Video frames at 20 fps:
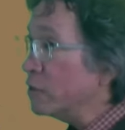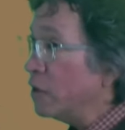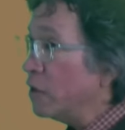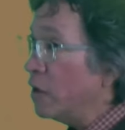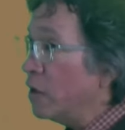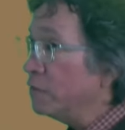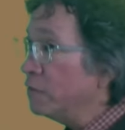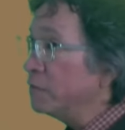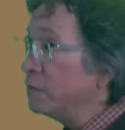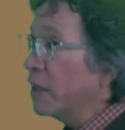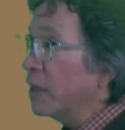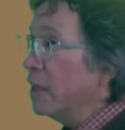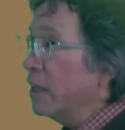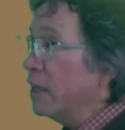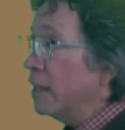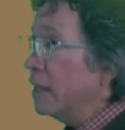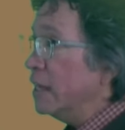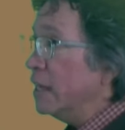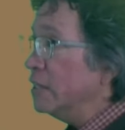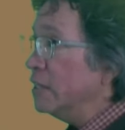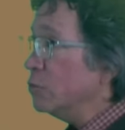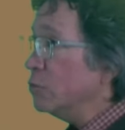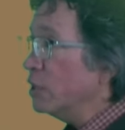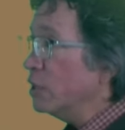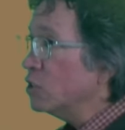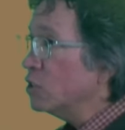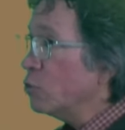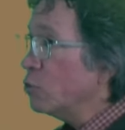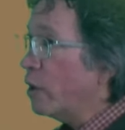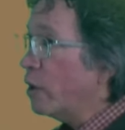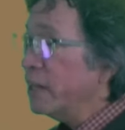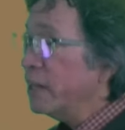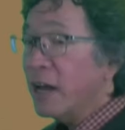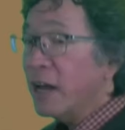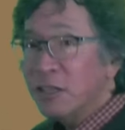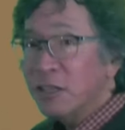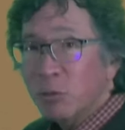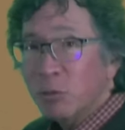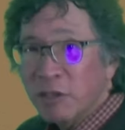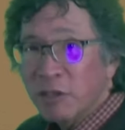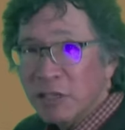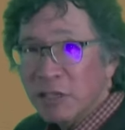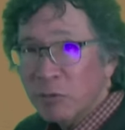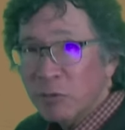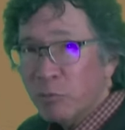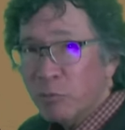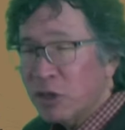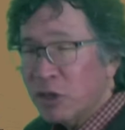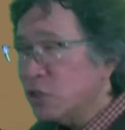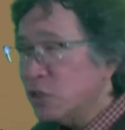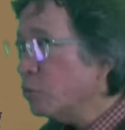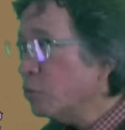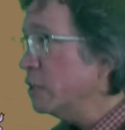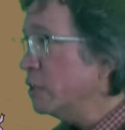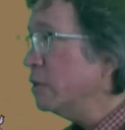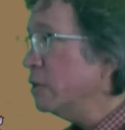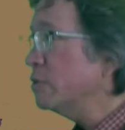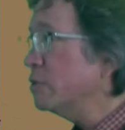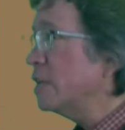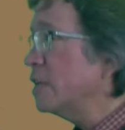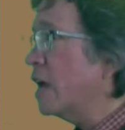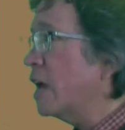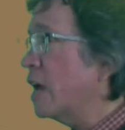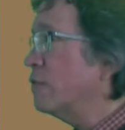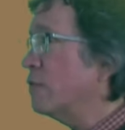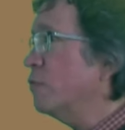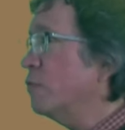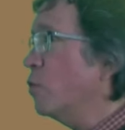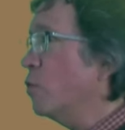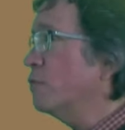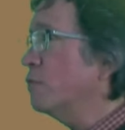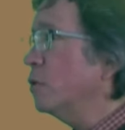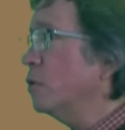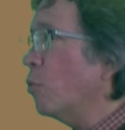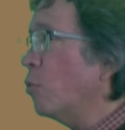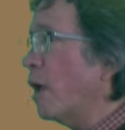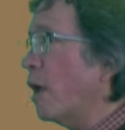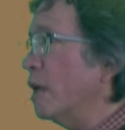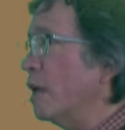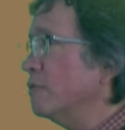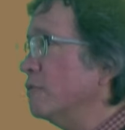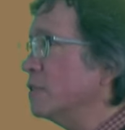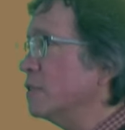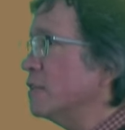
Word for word: Gulf, east winds 20 knots within Prince William Sound, four foot waves.